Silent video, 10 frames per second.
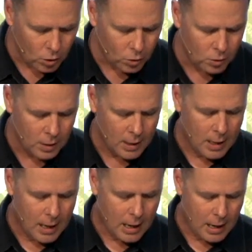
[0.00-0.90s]
who
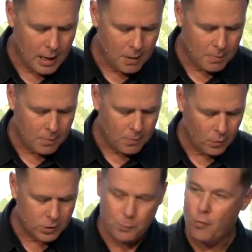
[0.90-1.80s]
um,
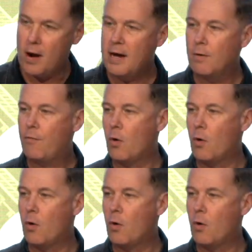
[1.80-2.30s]
was praying